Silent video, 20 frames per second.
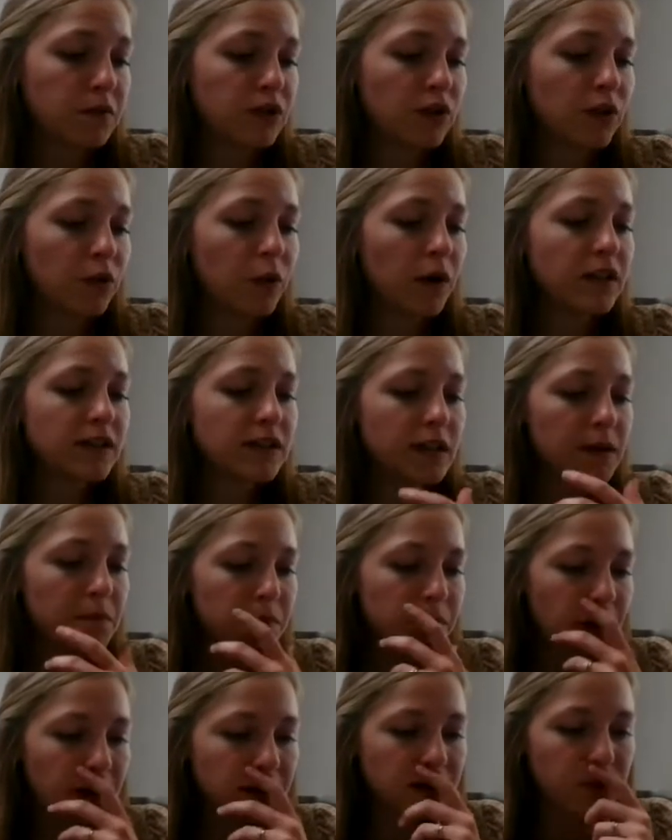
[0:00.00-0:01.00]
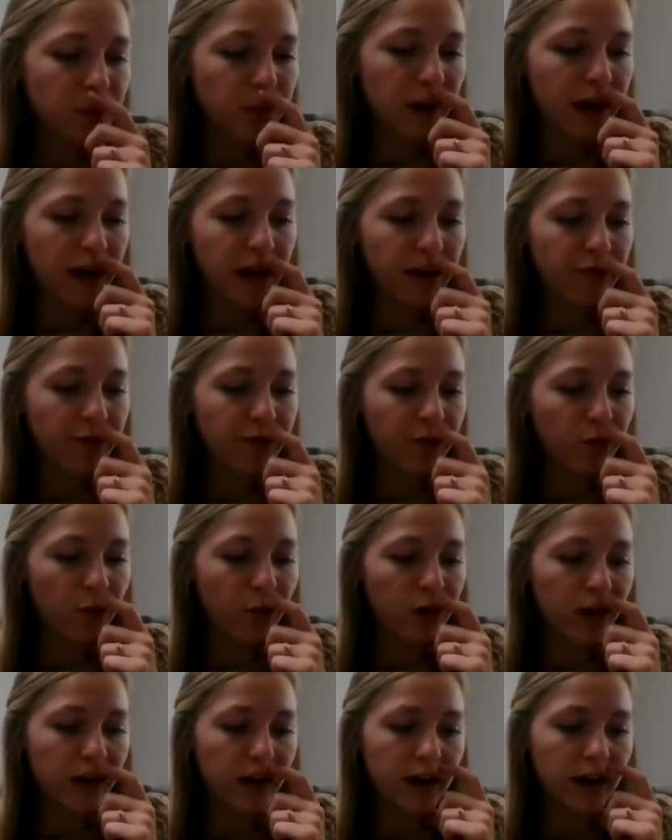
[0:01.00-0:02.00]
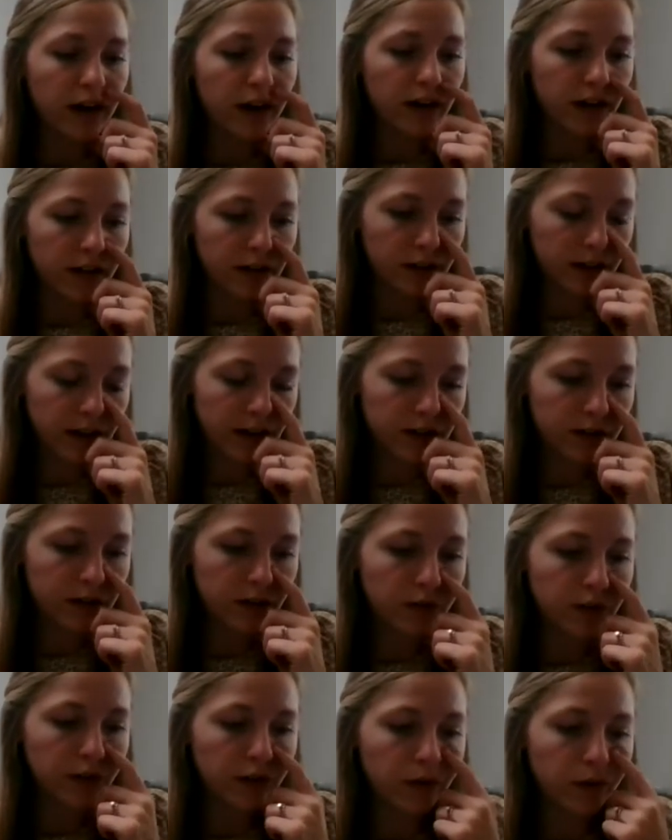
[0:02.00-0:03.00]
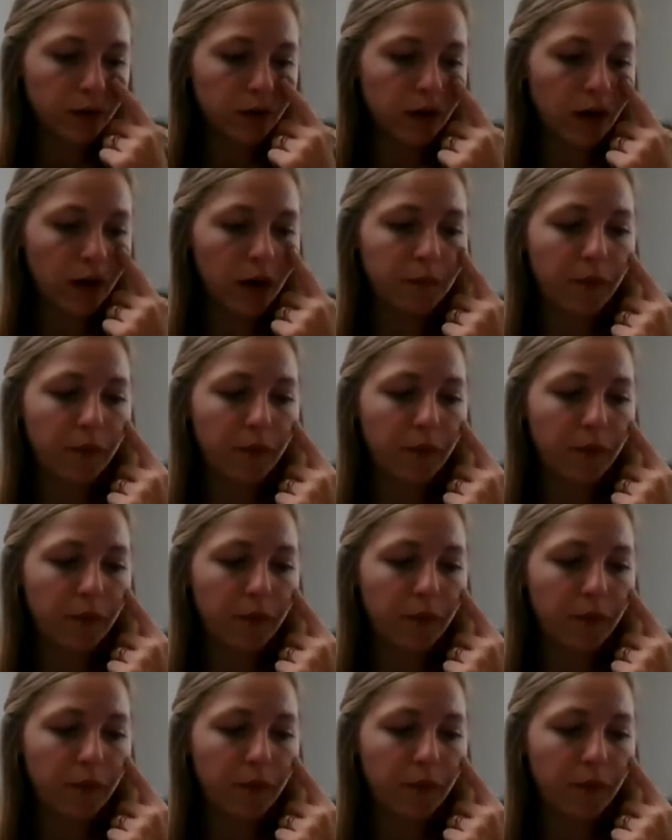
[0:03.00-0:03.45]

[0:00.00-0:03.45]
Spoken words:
So what's the best way for a landowner or